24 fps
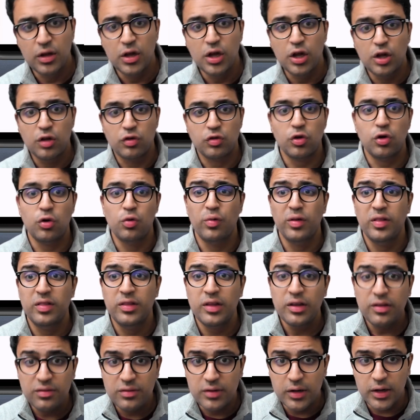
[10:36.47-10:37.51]
So with
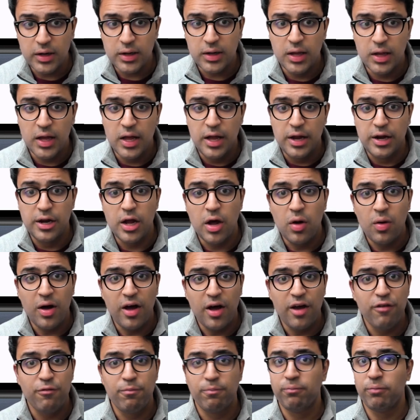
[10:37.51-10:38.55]
this done, now
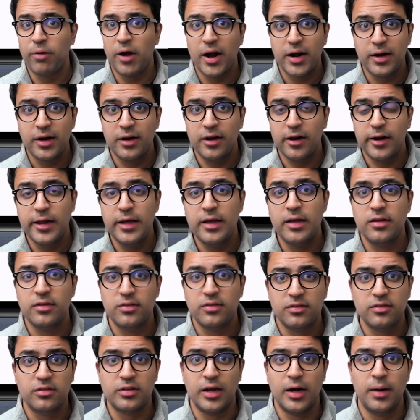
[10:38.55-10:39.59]
I've practically
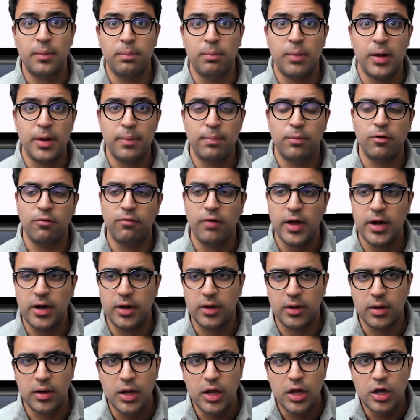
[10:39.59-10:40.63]
set up my
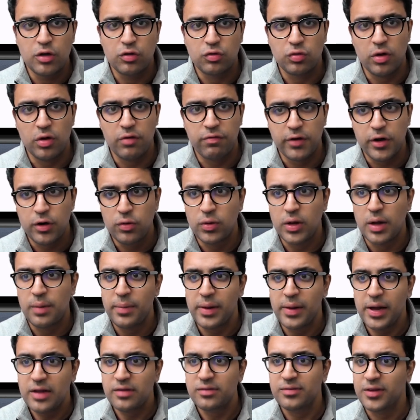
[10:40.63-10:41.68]
provider. So if I do
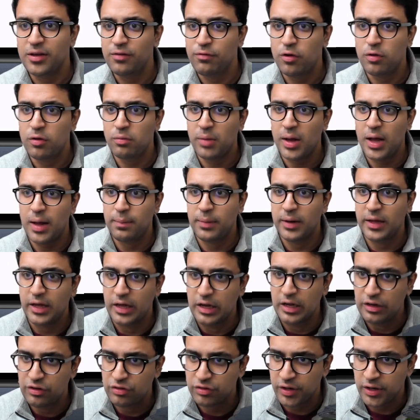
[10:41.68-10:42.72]
command save on my
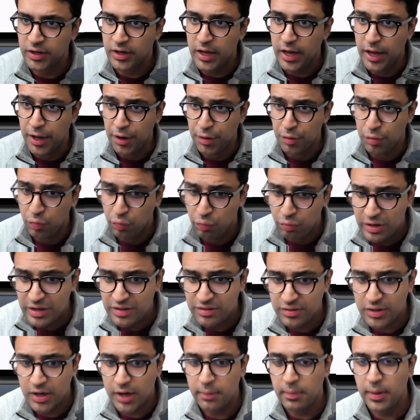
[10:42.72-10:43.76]
application and
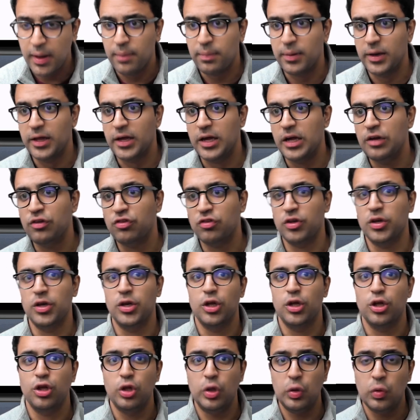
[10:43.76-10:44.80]
restart my application,
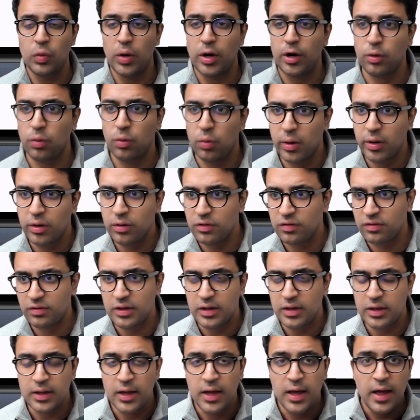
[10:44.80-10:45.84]
you are going to
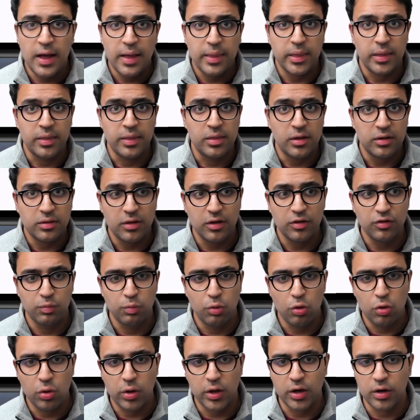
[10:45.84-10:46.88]
see that nothing's
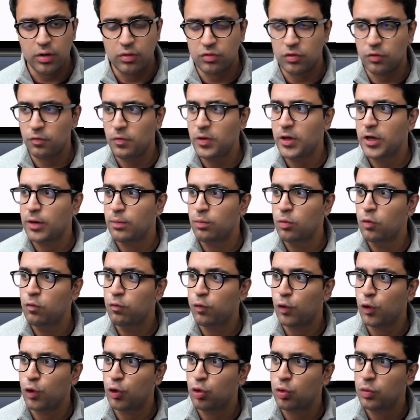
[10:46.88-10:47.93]
broken, so we can move
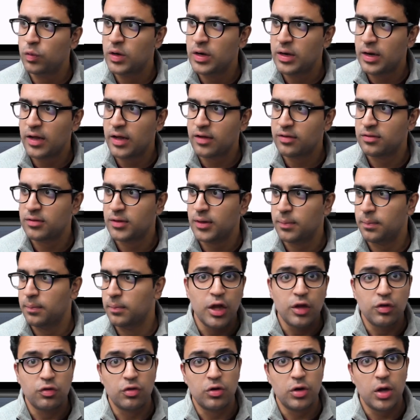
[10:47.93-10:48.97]
on to the next step.
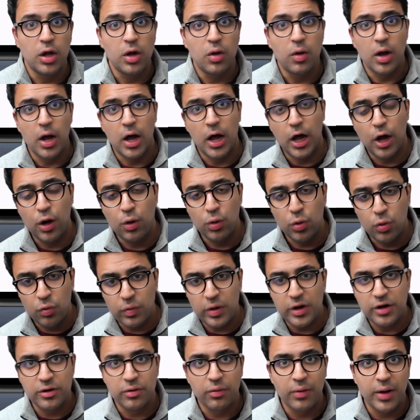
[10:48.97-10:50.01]
So now, how do we
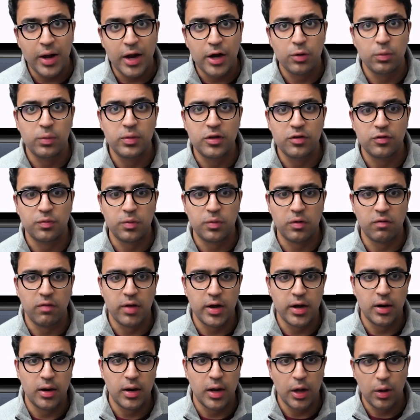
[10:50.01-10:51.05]
interact with this
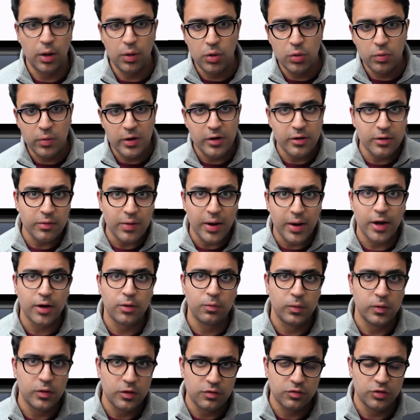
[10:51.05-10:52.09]
provider? How do we interact
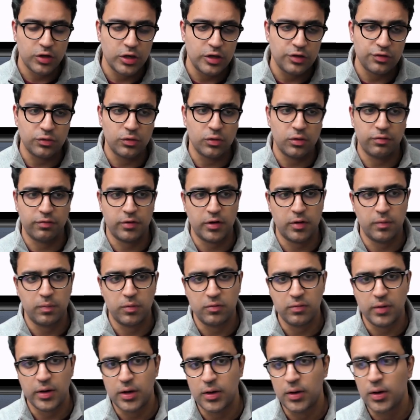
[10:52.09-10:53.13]
with this
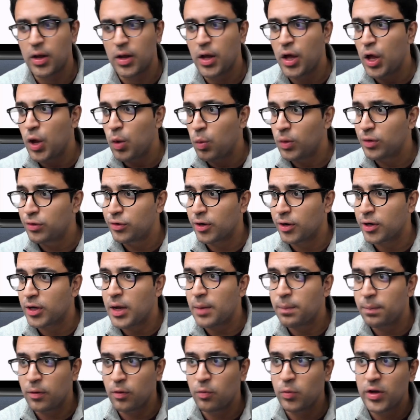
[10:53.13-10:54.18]
ChangeNotifierProvider? Well, there are a
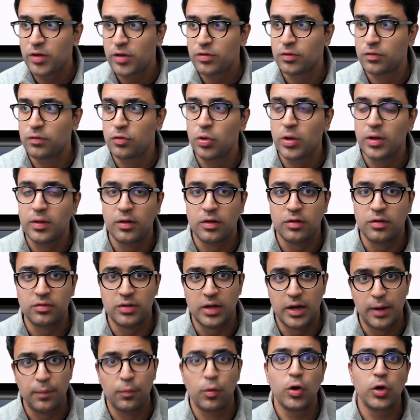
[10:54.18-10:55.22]
couple ways of doing this, and
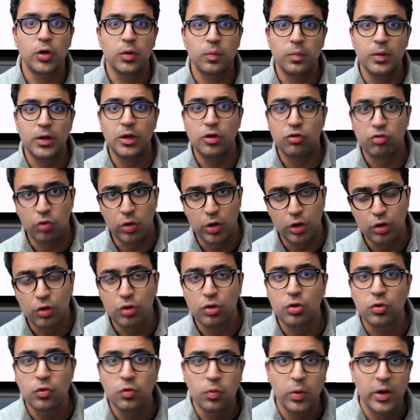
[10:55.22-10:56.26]
I'm going to be showing you
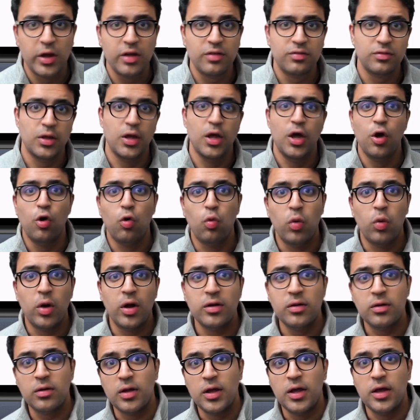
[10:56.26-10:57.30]
two ways.
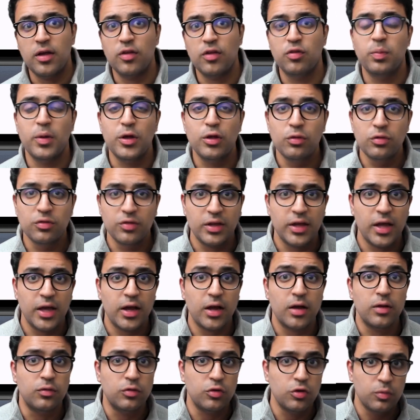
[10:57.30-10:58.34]
One is by using a
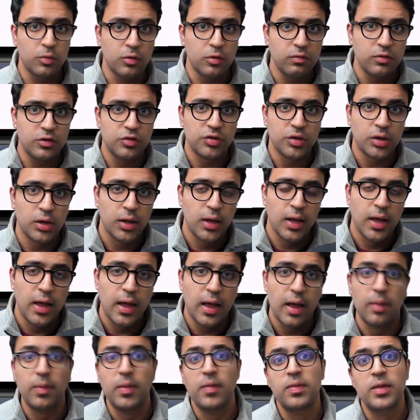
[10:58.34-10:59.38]
consumer widget,
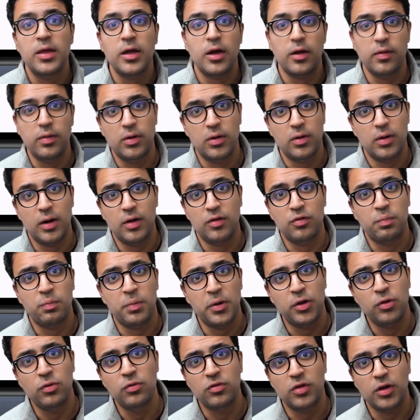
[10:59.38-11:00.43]
and then the other is by
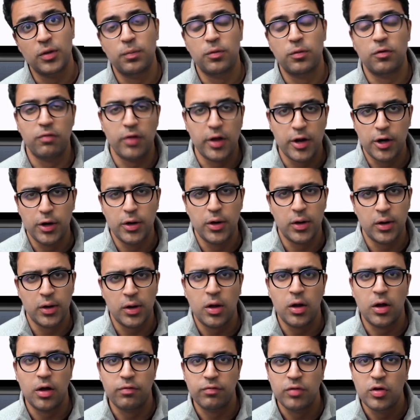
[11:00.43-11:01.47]
using
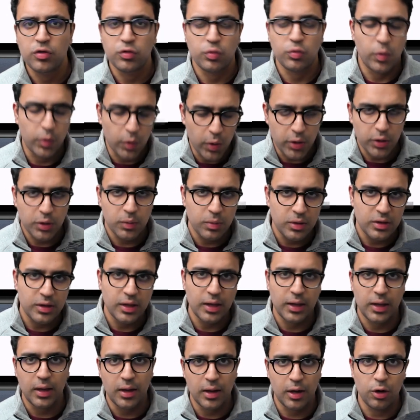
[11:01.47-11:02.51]
provider.auth. So we're going to be
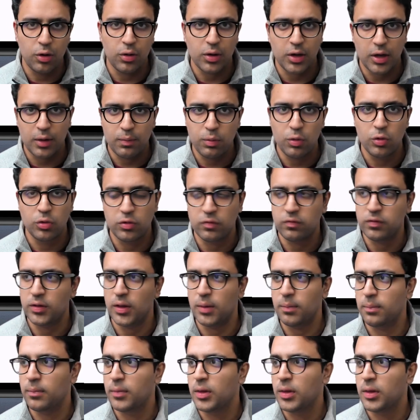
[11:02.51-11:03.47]
taking a look at both of them.